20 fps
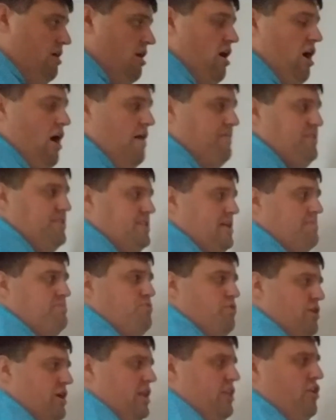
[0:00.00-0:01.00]
Oftentimes
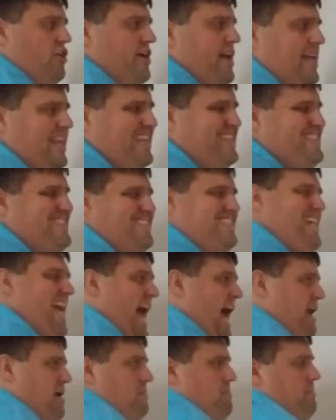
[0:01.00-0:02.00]
we're gonna look at a
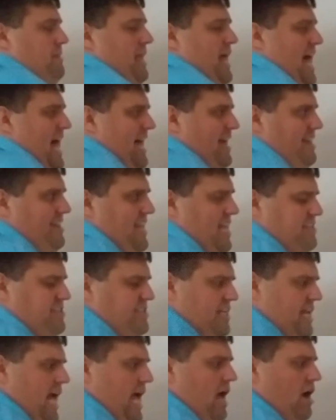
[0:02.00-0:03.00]
scatter plot and that's
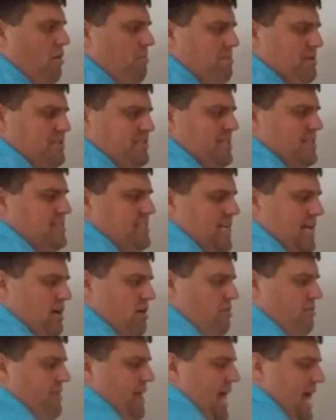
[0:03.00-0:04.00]
gonna help us to
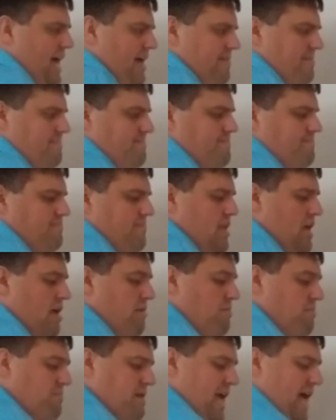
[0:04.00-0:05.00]
tell that.
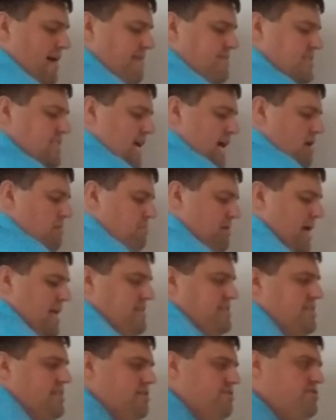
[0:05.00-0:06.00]
And when we have scatter
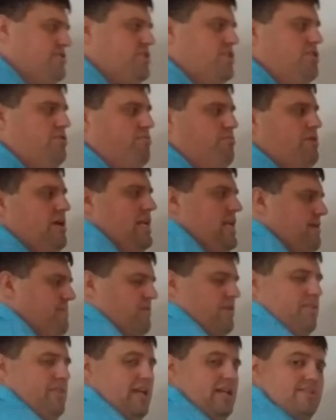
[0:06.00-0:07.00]
plots, there's three
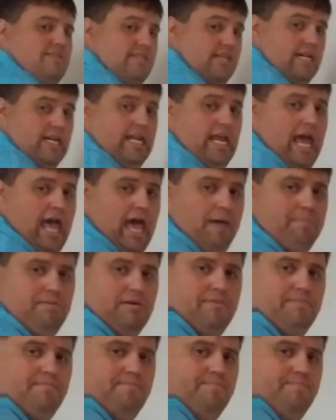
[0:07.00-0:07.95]
different things that can happen.